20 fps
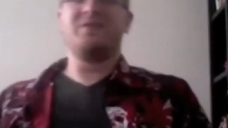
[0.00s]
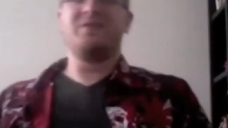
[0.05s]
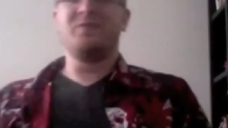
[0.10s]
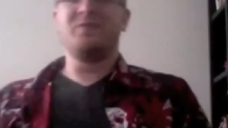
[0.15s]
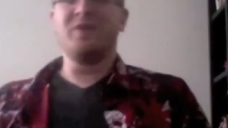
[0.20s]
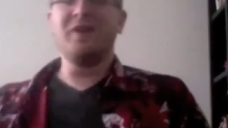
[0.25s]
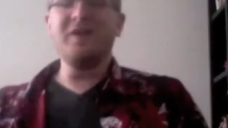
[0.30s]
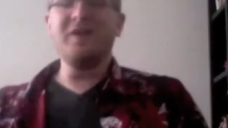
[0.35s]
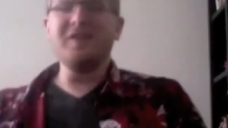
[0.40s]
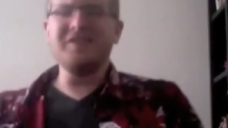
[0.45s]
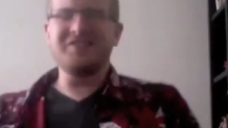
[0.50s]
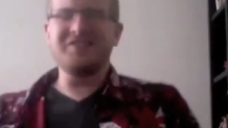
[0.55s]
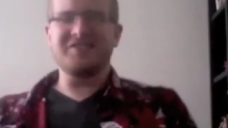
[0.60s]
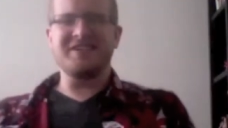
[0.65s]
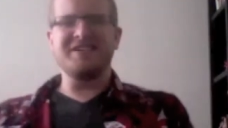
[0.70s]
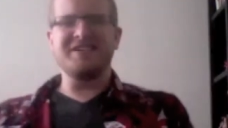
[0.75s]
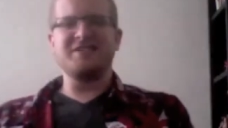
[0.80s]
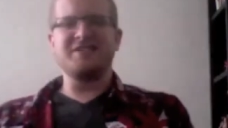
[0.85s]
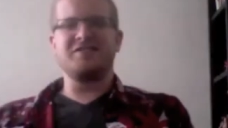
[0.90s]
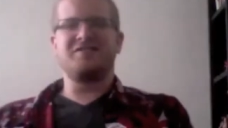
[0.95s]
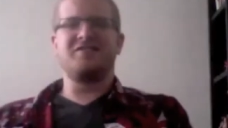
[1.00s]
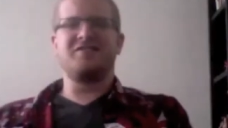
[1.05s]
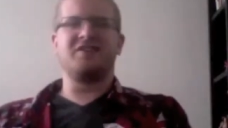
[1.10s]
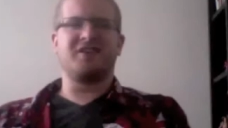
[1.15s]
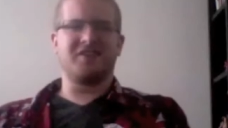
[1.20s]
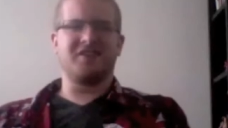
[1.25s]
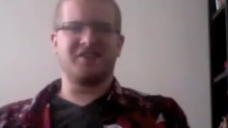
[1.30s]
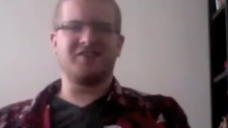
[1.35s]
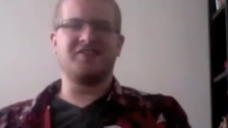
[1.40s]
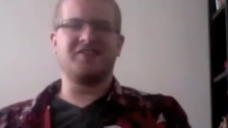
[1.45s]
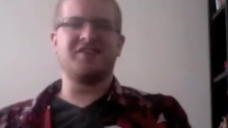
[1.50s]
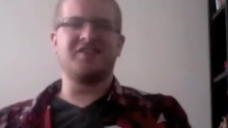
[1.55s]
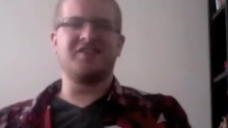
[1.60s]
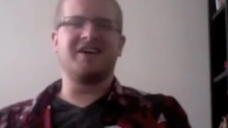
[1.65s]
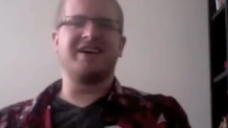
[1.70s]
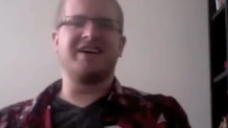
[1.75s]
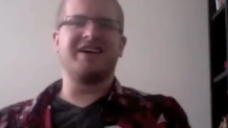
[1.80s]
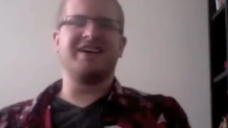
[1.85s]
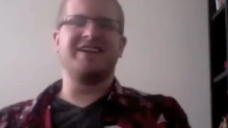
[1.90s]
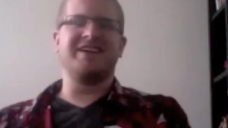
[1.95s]
we only seen
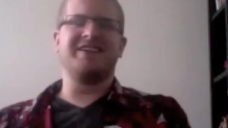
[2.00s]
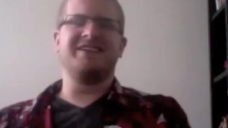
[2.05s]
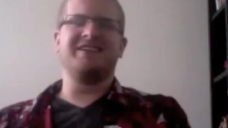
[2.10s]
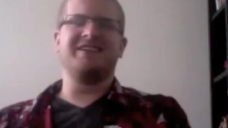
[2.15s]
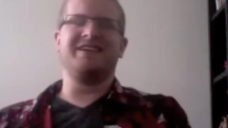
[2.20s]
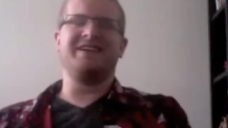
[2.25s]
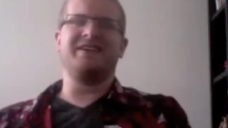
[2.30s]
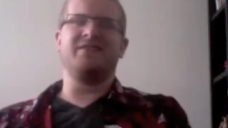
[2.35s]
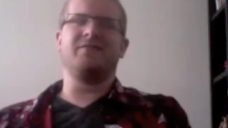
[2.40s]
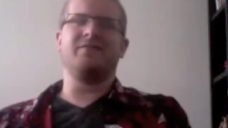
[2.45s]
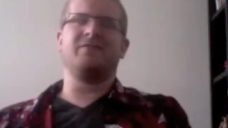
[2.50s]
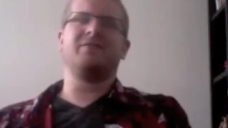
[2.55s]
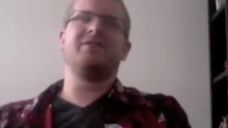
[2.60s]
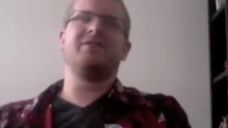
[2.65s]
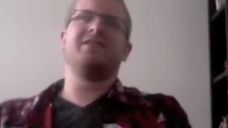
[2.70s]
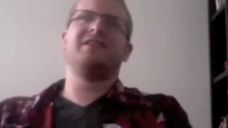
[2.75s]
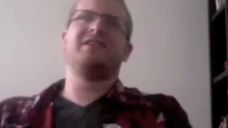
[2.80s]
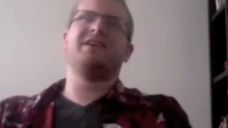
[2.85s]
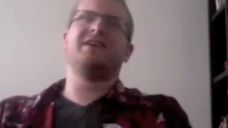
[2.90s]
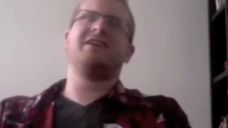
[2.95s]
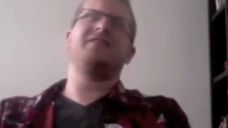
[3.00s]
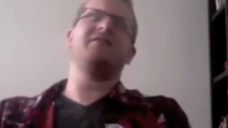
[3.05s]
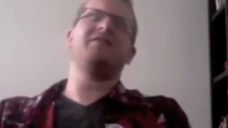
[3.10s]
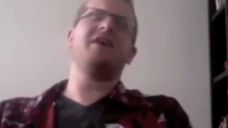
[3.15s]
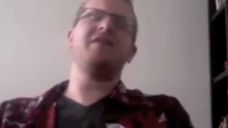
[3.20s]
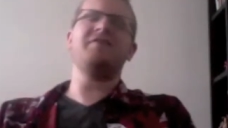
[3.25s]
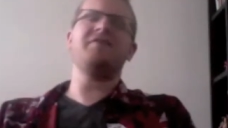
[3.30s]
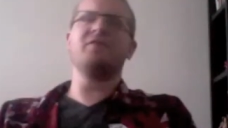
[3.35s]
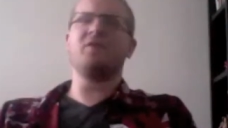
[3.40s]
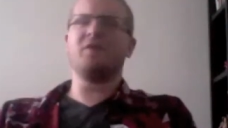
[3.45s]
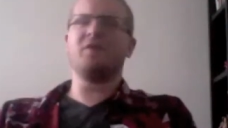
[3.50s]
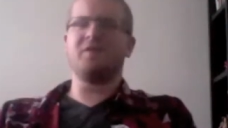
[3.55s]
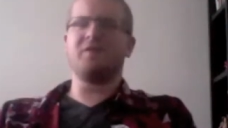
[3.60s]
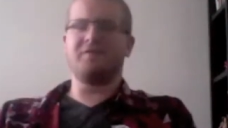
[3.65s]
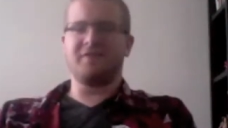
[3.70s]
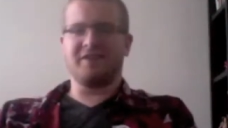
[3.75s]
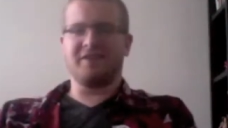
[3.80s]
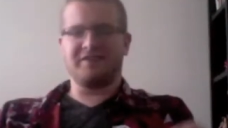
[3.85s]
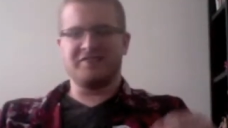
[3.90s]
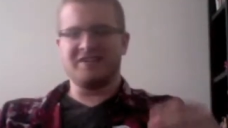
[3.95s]
Darkseid in the, if you
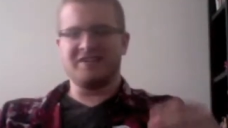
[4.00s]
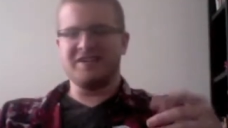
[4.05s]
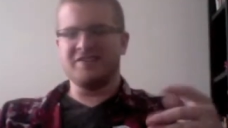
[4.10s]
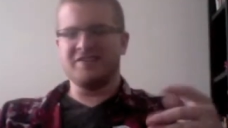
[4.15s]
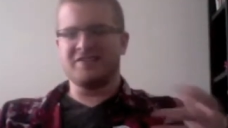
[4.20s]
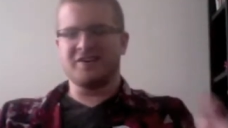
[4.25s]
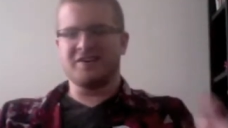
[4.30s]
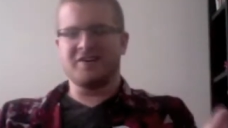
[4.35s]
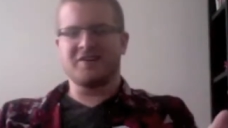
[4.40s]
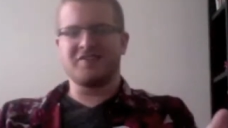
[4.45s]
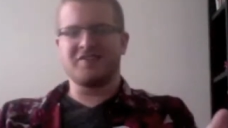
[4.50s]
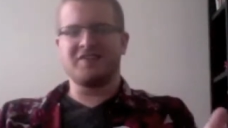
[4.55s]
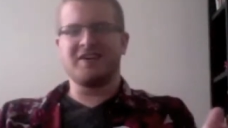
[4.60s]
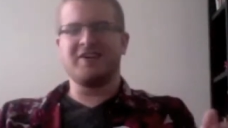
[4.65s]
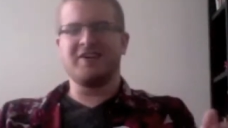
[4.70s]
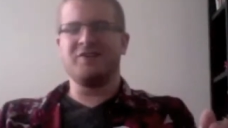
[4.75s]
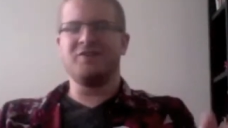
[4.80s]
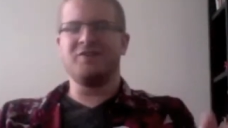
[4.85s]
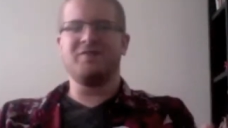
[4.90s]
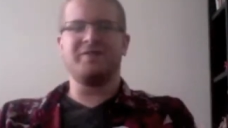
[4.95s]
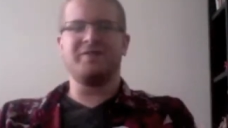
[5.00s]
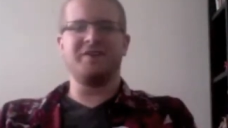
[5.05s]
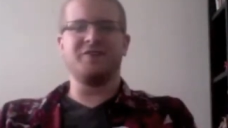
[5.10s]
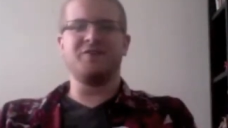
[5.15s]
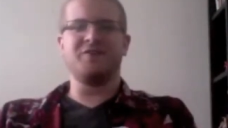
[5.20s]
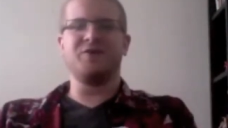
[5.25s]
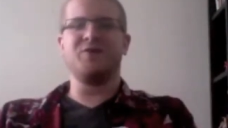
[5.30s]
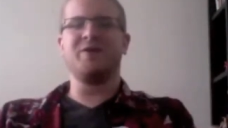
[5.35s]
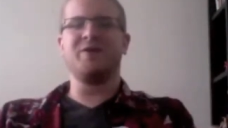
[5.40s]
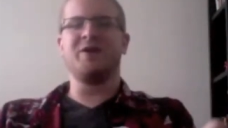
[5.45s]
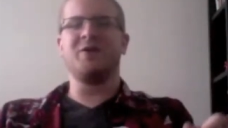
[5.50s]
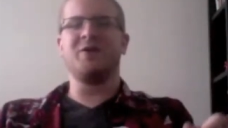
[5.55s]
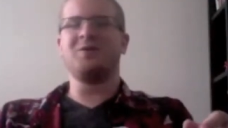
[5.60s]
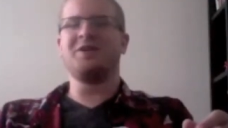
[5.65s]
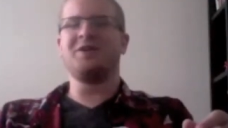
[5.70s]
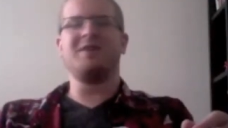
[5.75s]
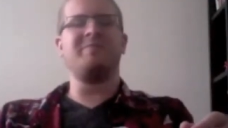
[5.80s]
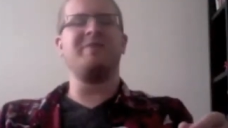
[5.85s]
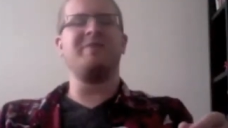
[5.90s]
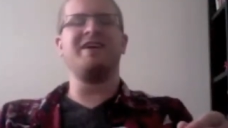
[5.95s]
haven't seen Darkseid in New 52, he
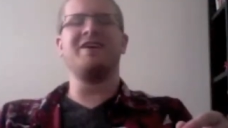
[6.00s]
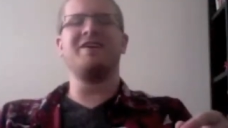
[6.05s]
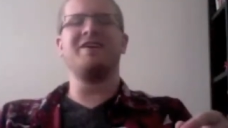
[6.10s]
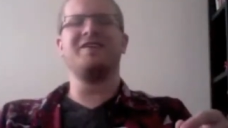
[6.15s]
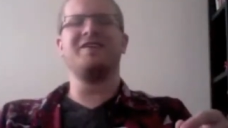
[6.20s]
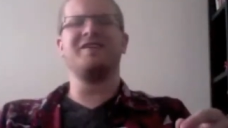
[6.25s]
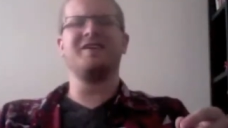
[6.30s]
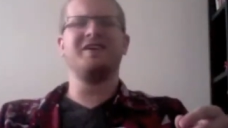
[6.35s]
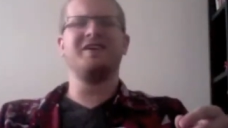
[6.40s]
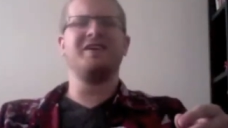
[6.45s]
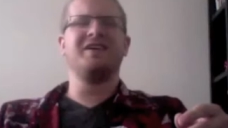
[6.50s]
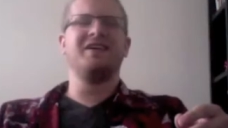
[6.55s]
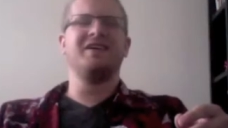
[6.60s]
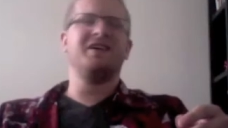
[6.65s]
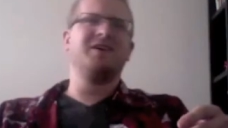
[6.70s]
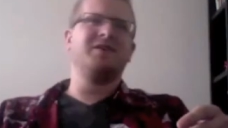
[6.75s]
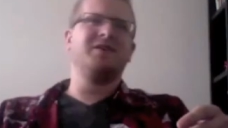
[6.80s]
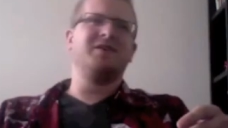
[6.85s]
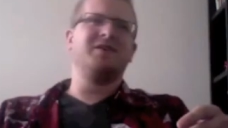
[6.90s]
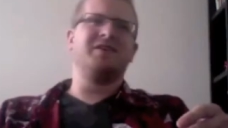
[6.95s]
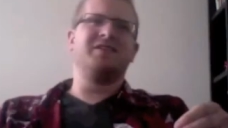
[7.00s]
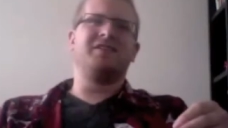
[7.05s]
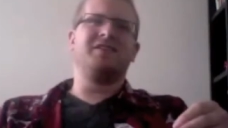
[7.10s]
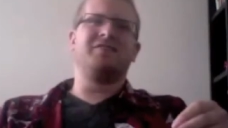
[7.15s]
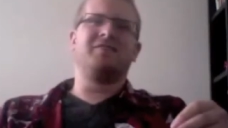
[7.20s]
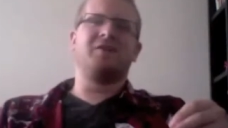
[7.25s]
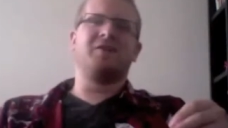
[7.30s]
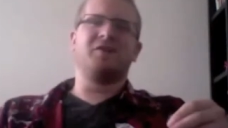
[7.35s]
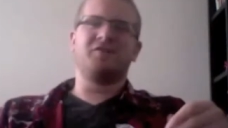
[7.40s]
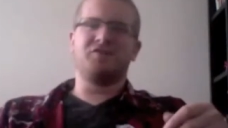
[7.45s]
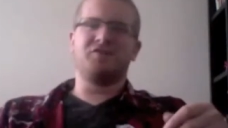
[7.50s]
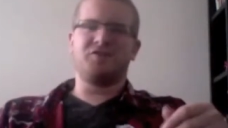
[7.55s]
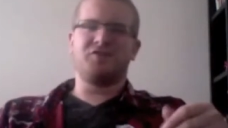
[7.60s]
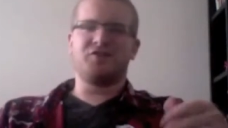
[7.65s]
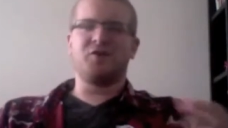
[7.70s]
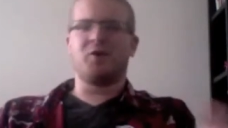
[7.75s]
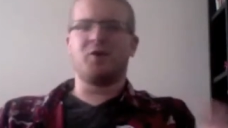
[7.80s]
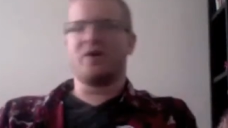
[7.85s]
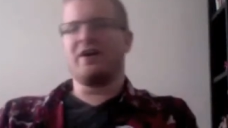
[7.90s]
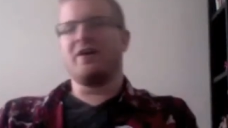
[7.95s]
only appeared in the first
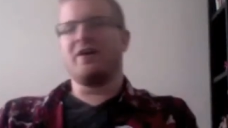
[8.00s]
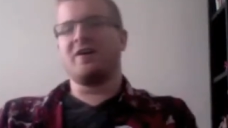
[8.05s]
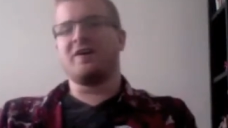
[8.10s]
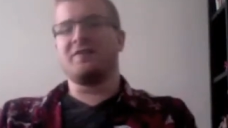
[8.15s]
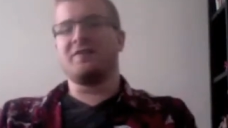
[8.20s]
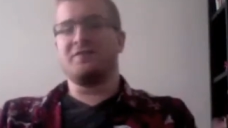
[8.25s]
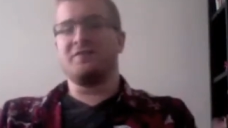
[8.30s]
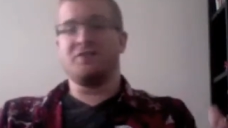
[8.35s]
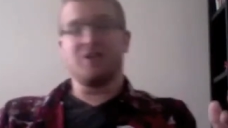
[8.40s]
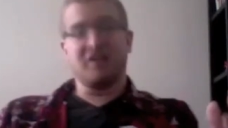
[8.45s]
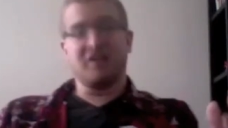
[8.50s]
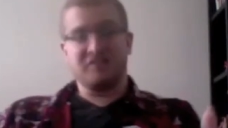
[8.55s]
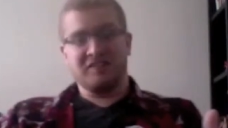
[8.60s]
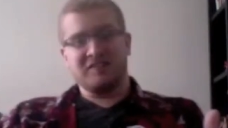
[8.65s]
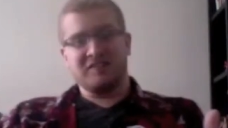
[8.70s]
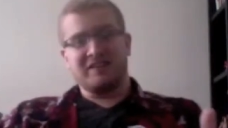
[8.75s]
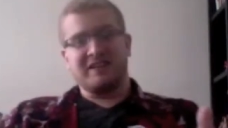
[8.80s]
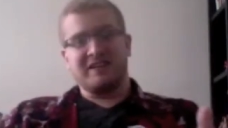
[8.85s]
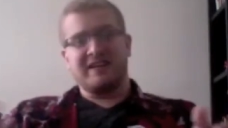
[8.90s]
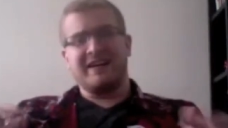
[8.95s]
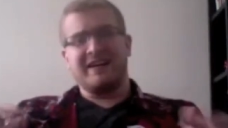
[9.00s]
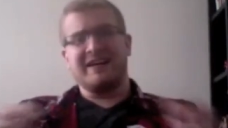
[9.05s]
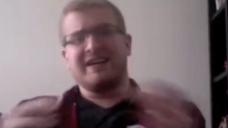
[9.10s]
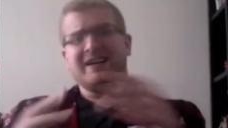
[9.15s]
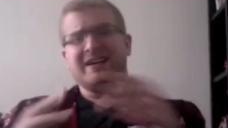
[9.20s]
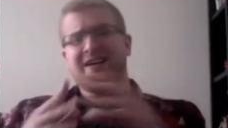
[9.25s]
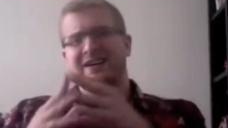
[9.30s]
story arc of Justice League,